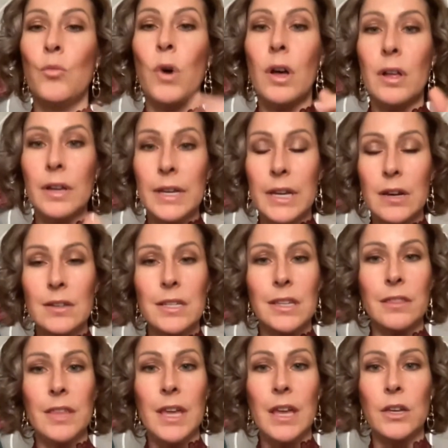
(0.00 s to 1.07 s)
Well, here's
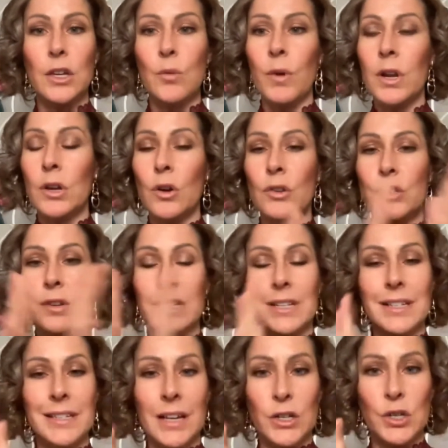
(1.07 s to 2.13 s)
the thing you want to go
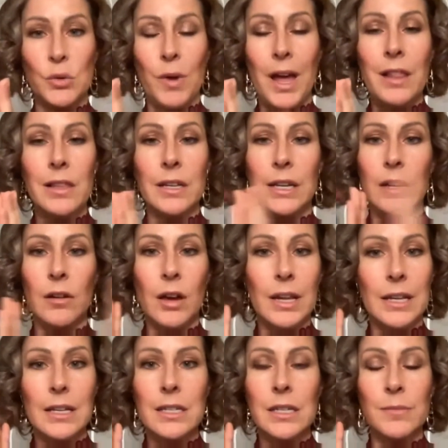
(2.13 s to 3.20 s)
straight to sexuality,
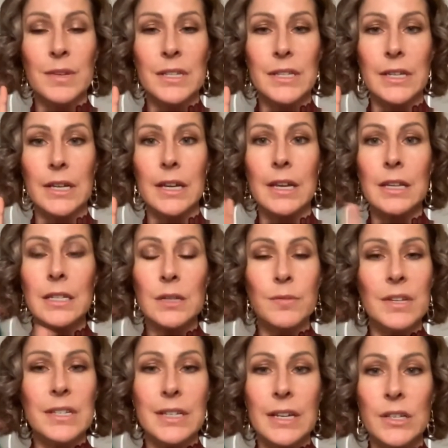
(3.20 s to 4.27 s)
not intimacy.
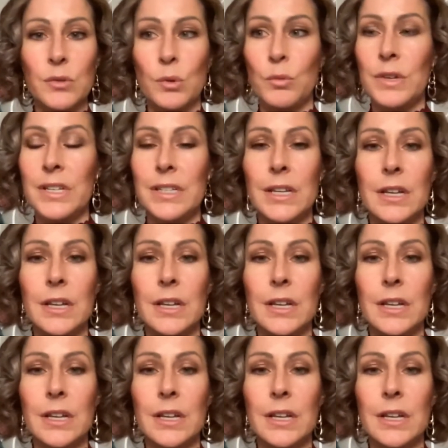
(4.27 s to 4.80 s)
Intimacy is when we